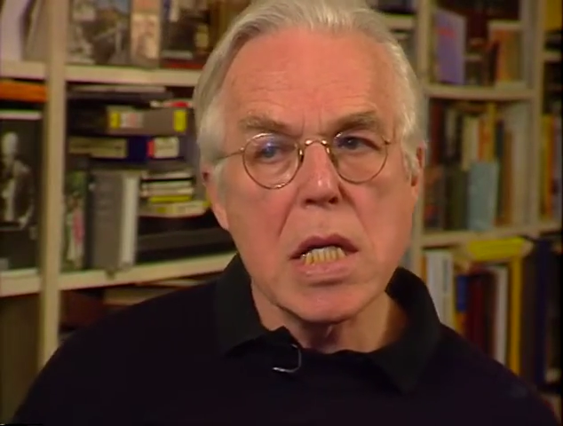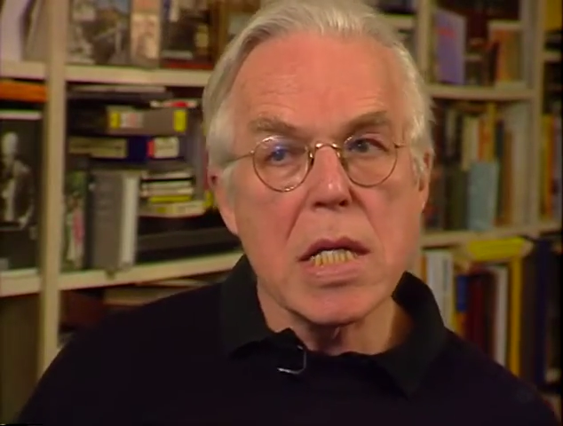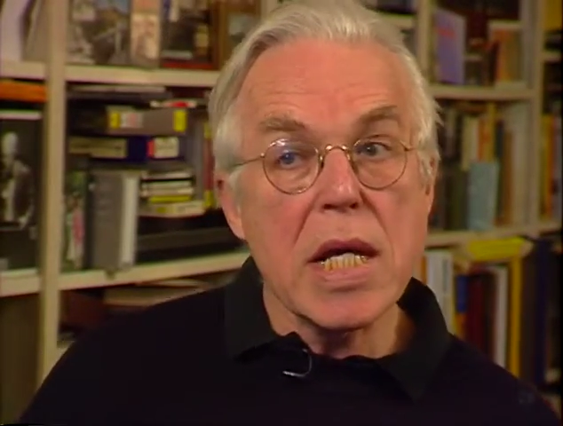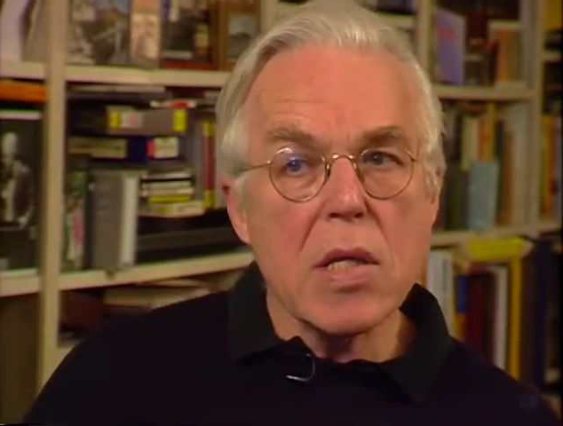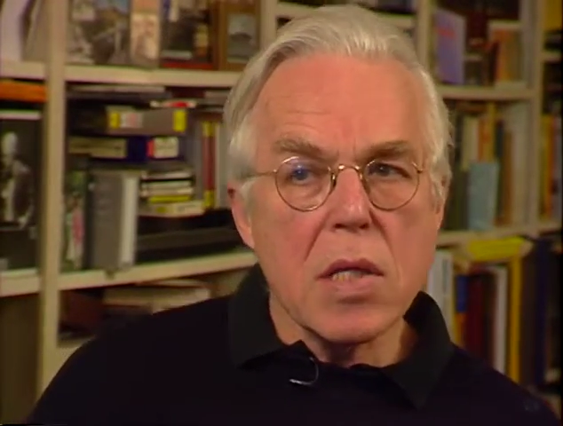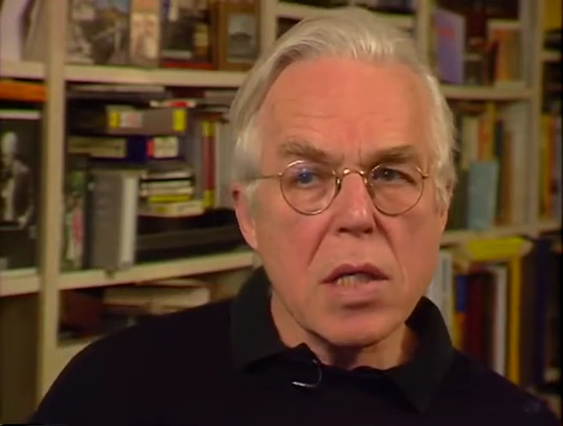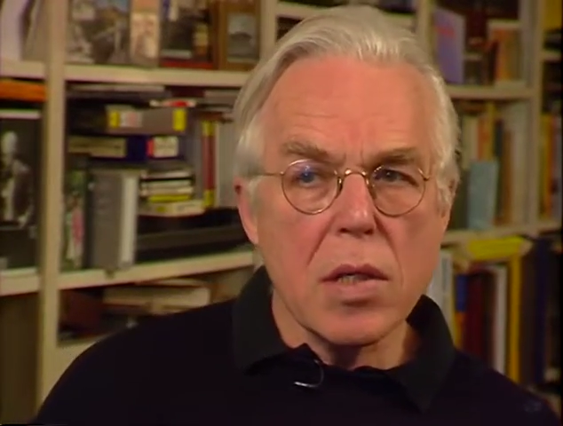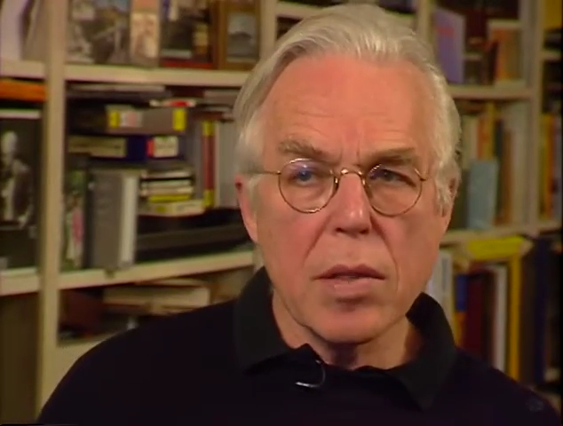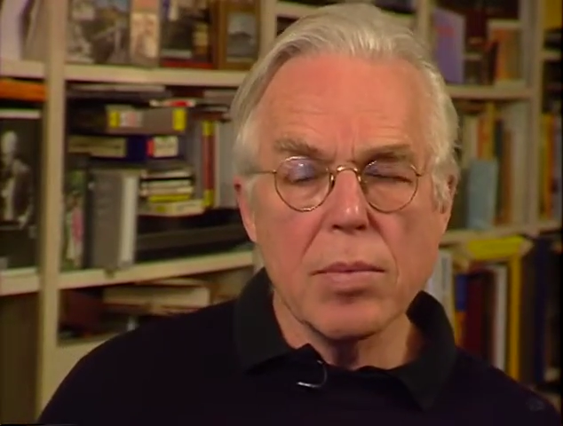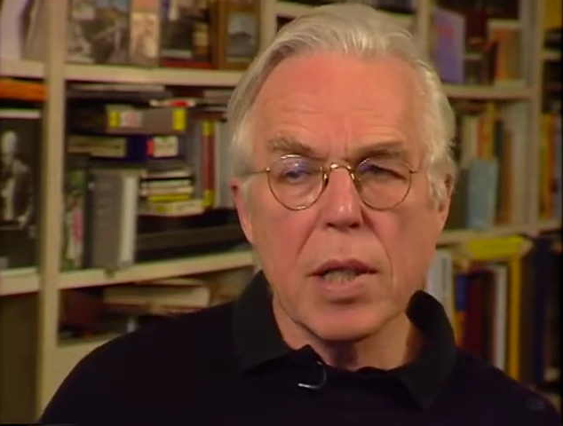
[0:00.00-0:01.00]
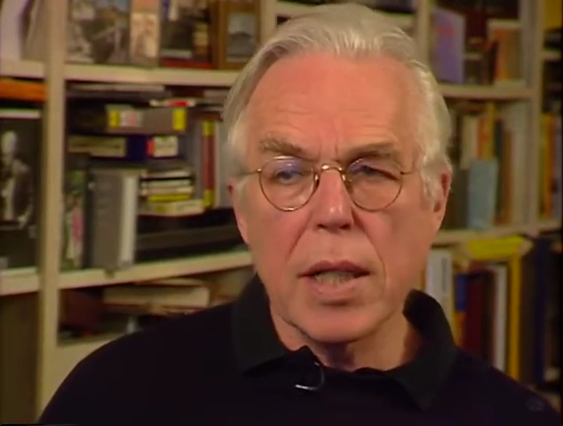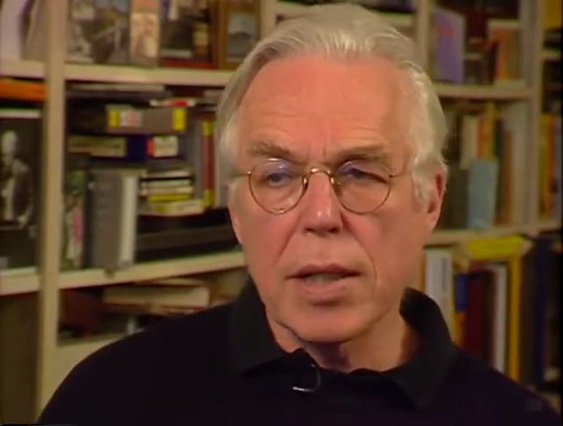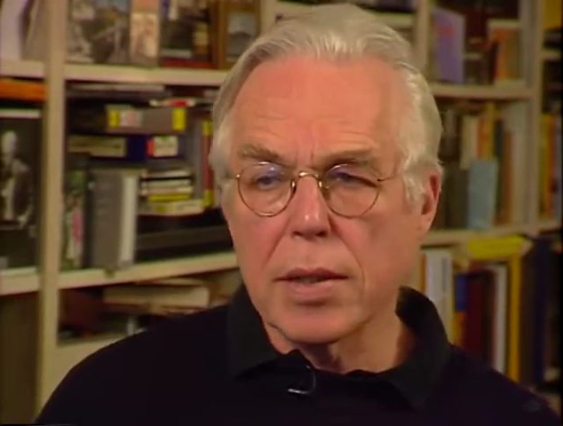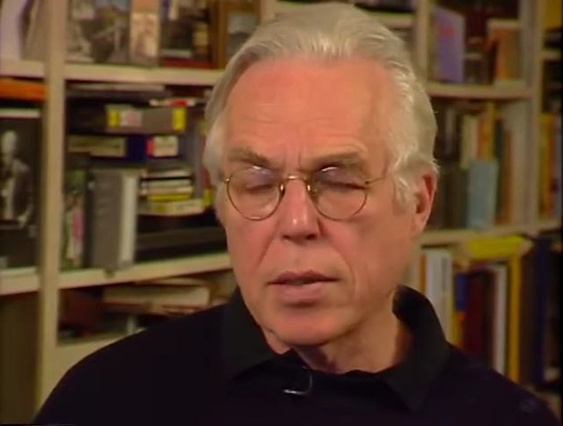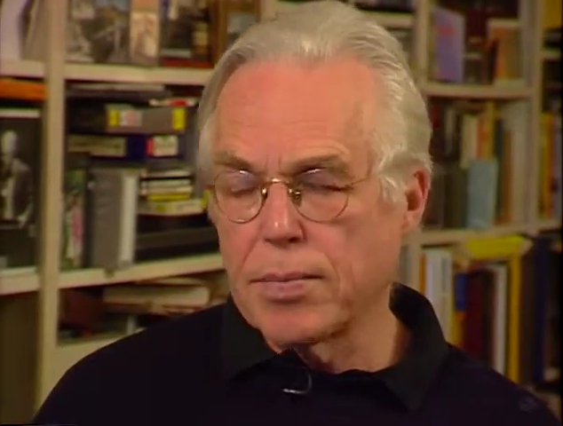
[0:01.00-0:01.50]
things into the
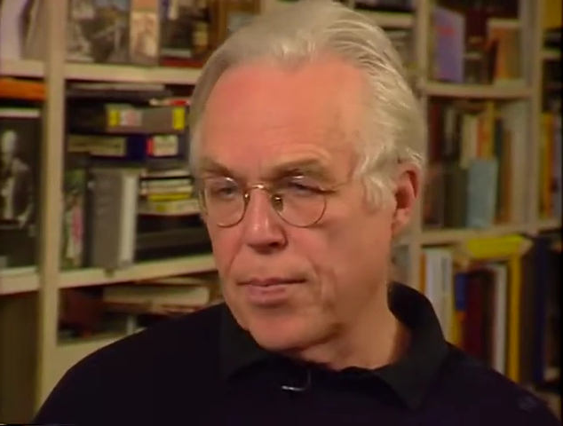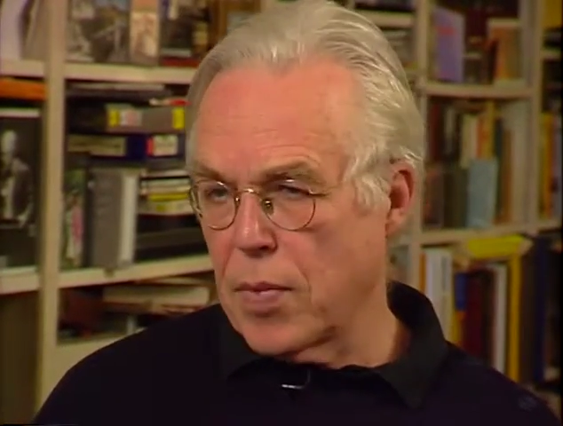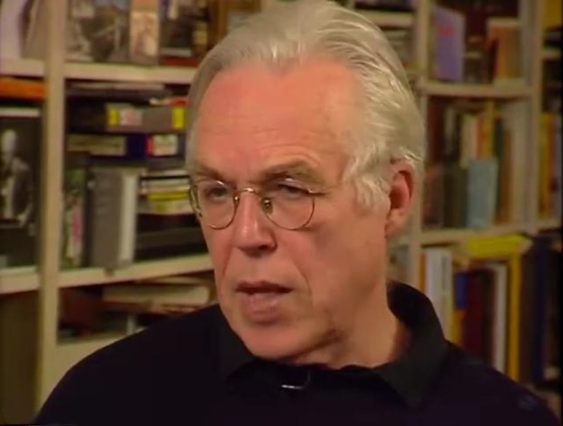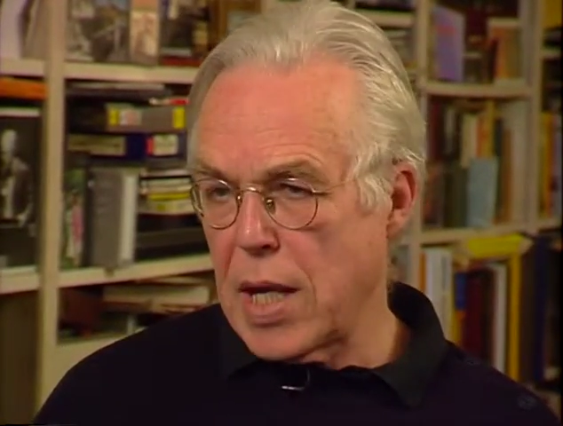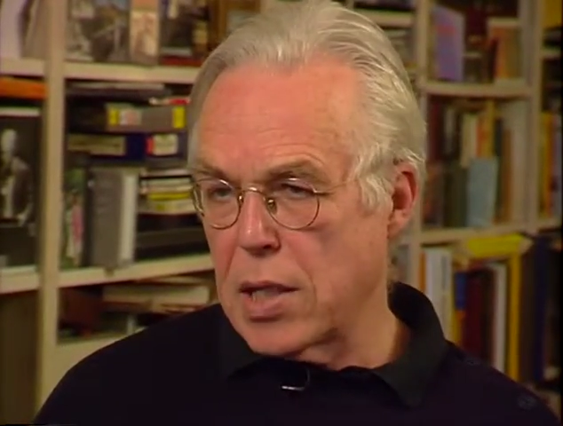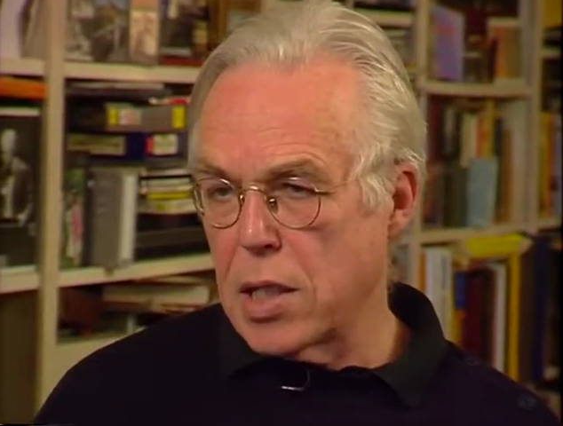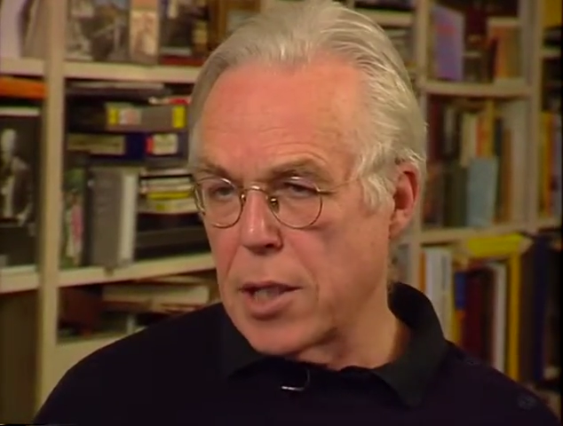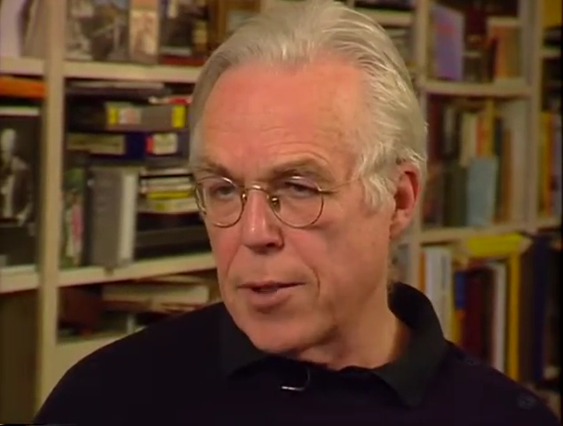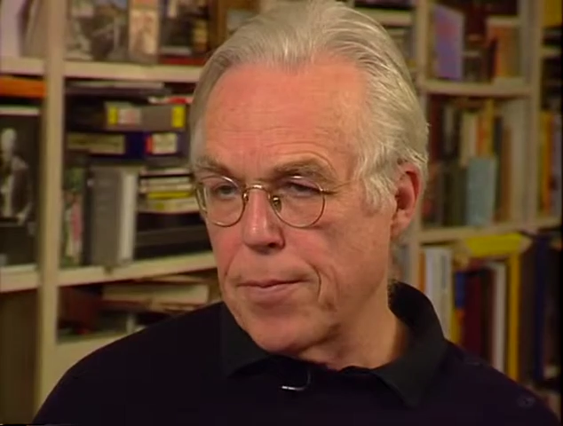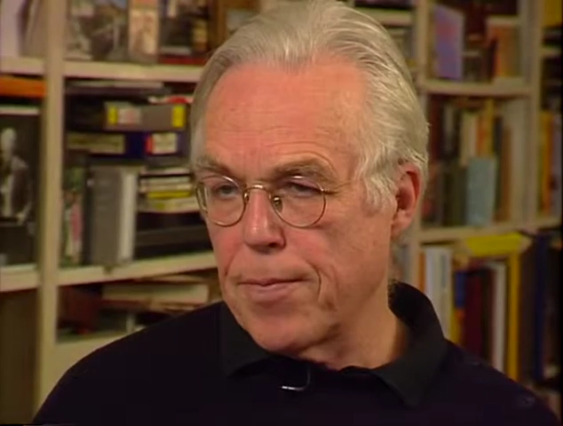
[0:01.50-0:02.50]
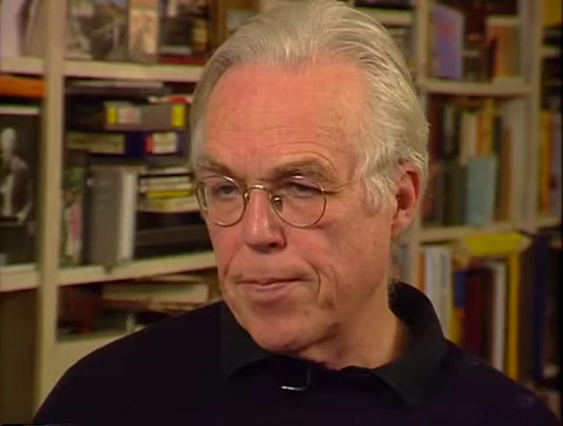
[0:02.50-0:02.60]
play that I